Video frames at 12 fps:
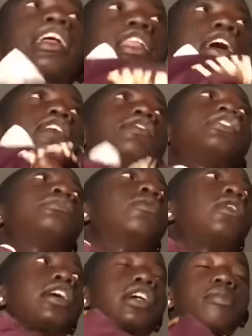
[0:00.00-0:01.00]
in a life, just
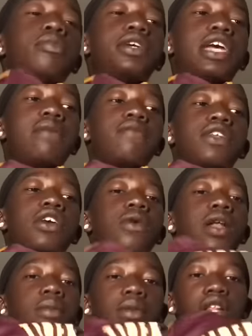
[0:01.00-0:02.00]
more like a pregame video
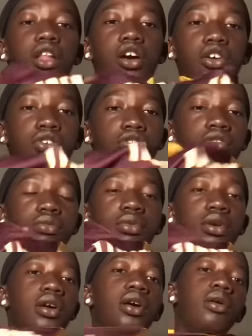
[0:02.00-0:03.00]
while I'm in the locker room.
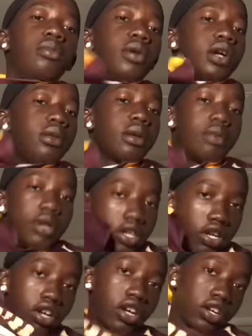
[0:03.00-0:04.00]
But let me put it
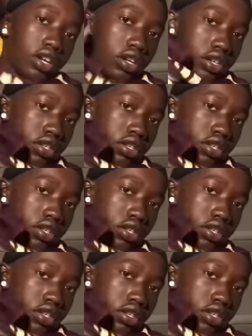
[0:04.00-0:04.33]
on.